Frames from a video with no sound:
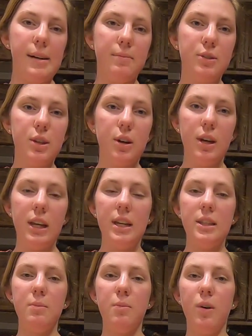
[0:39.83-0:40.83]
So it
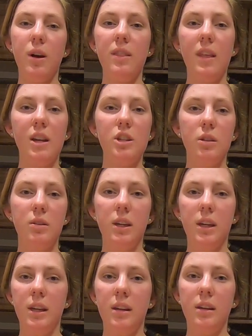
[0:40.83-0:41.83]
is important that you
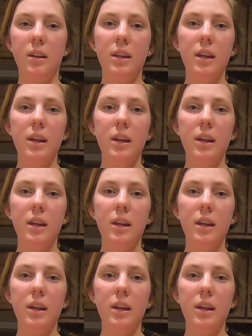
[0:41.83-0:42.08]
need